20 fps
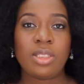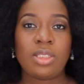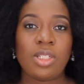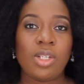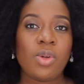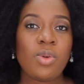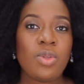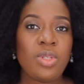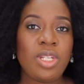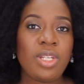The
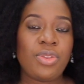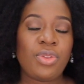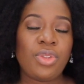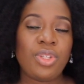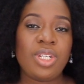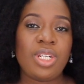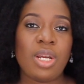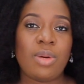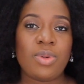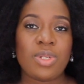only
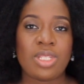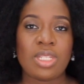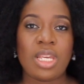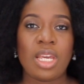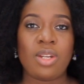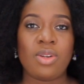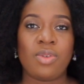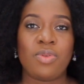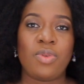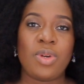thing I was
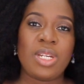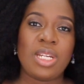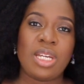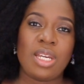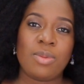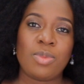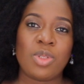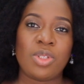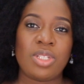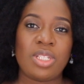scared of when it
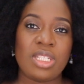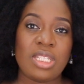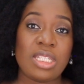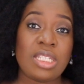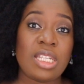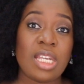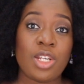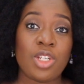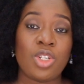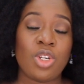came to the
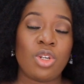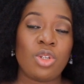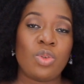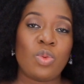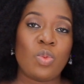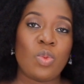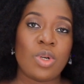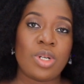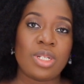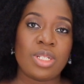
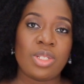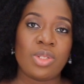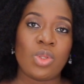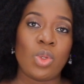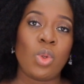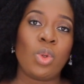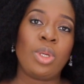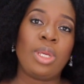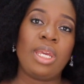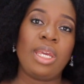C-section was,
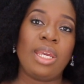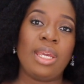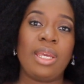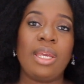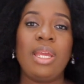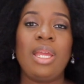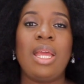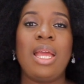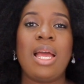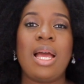okay,
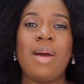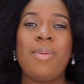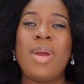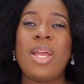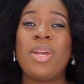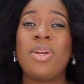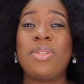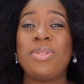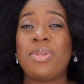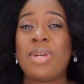am I
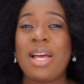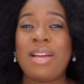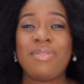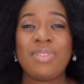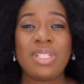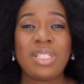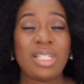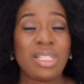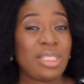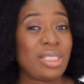going to have
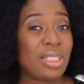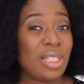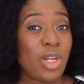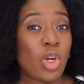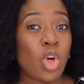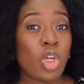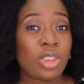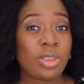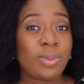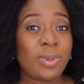it in a
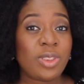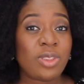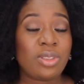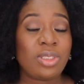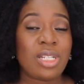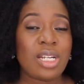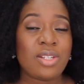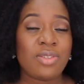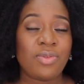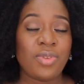hospital
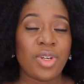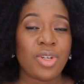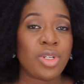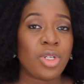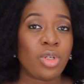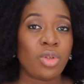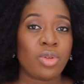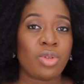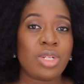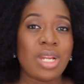that is very
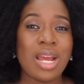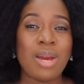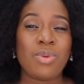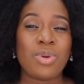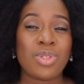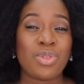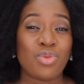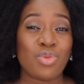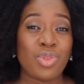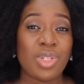good? I
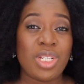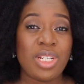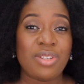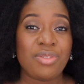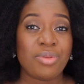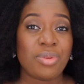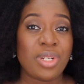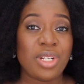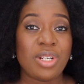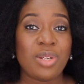was really,
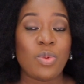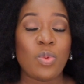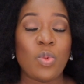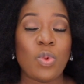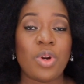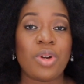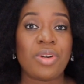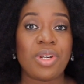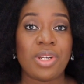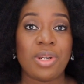really
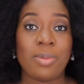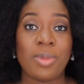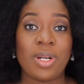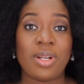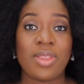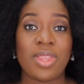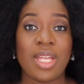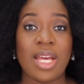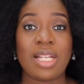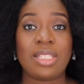worried
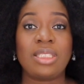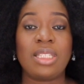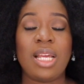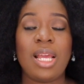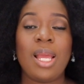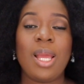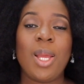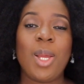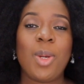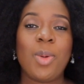about that.
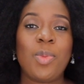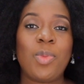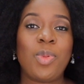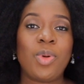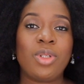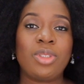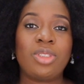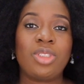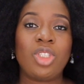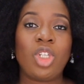
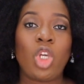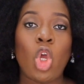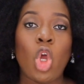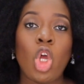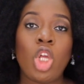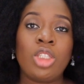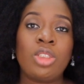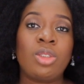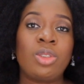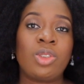But
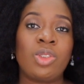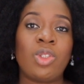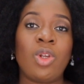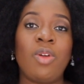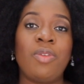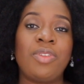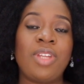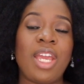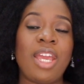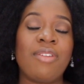God
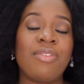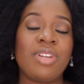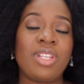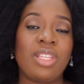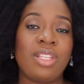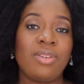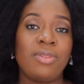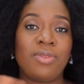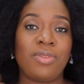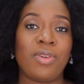solved
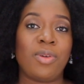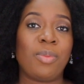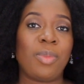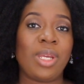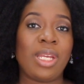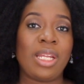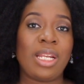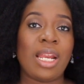everything for me.